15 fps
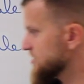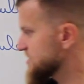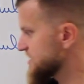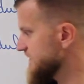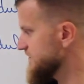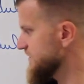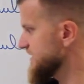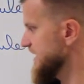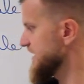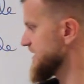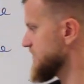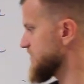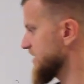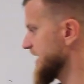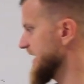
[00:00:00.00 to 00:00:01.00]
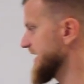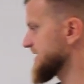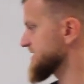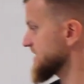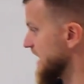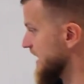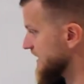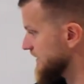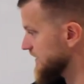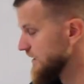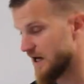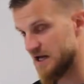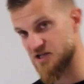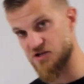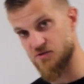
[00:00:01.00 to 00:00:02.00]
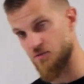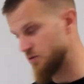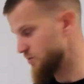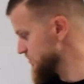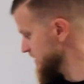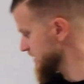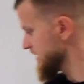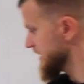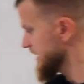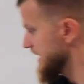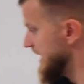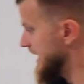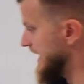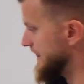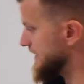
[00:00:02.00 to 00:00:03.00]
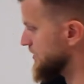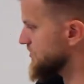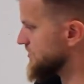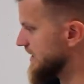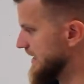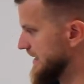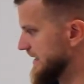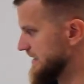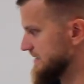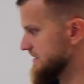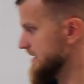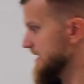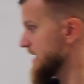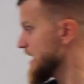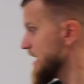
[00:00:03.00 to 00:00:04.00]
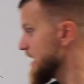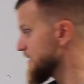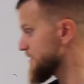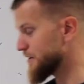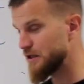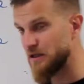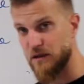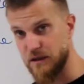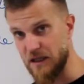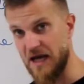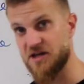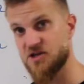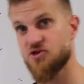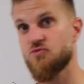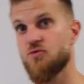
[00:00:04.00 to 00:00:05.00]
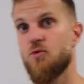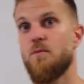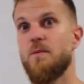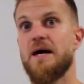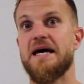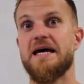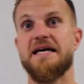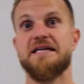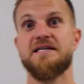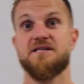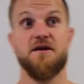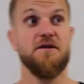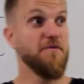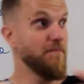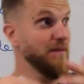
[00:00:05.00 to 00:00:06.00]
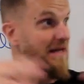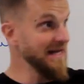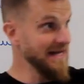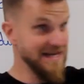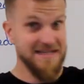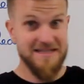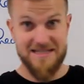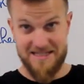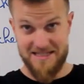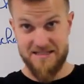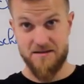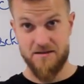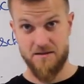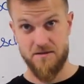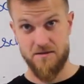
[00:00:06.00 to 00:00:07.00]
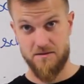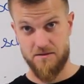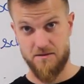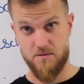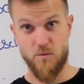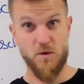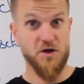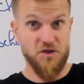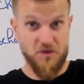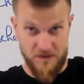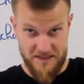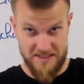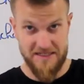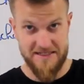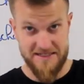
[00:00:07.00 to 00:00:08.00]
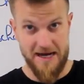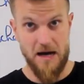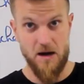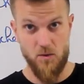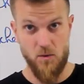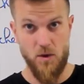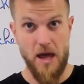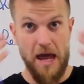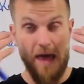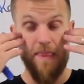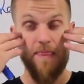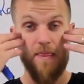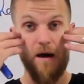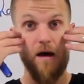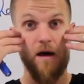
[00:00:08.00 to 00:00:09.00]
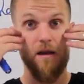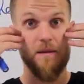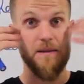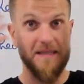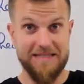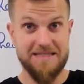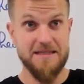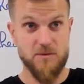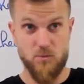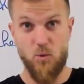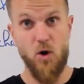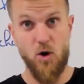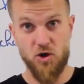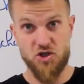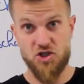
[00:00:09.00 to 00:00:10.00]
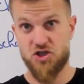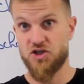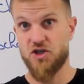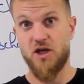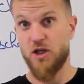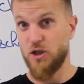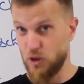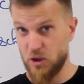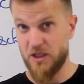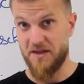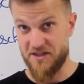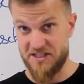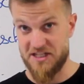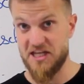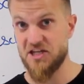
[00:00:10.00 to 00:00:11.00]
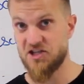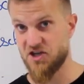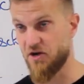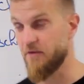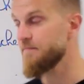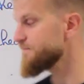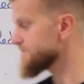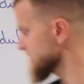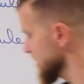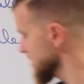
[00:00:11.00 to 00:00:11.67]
7 and number 8, a classroom and a grade. The classroom is the place where you sit down and listen, watch, look at the teacher.